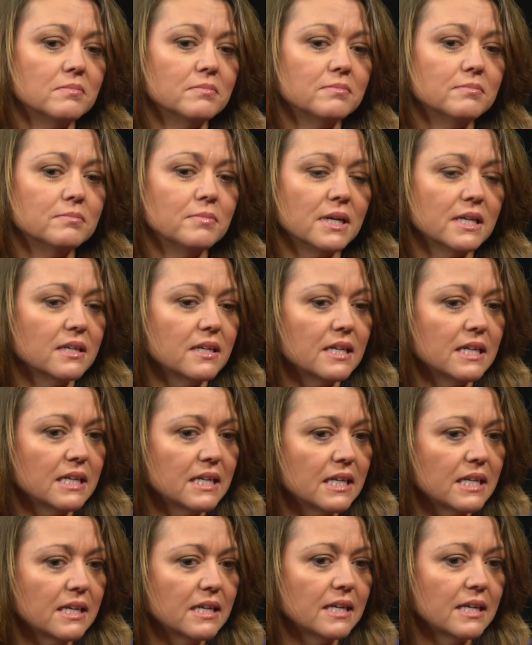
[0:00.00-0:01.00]
But
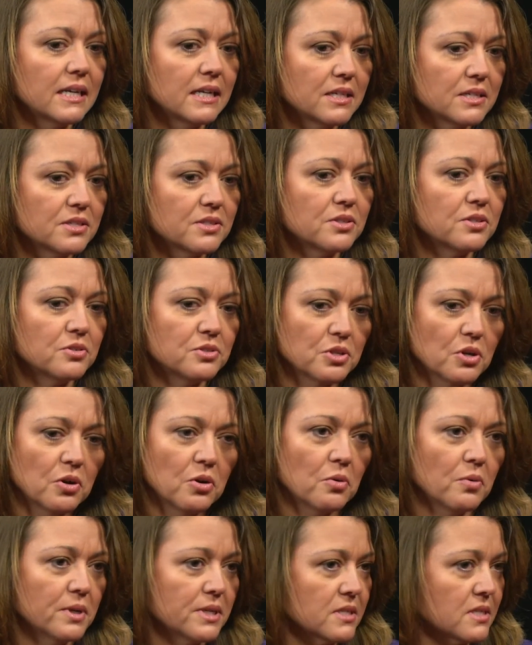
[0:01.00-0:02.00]
there's
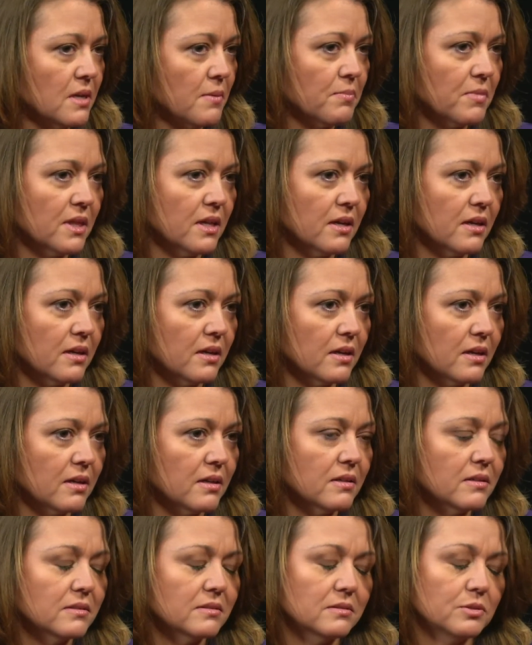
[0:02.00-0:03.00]
always something
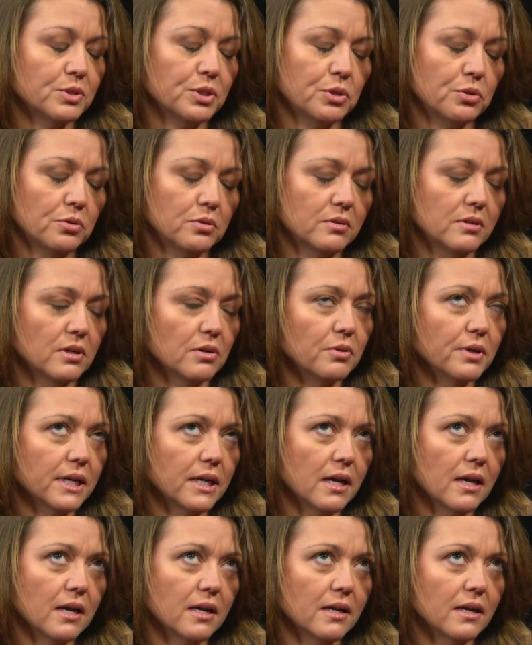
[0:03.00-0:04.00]
going
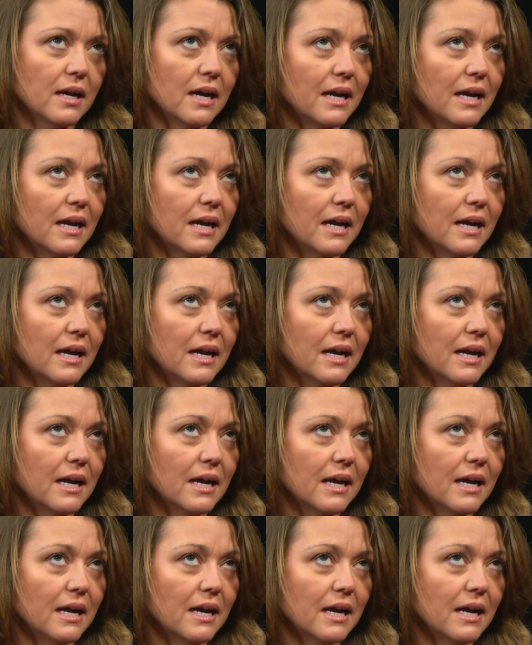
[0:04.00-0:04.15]
on.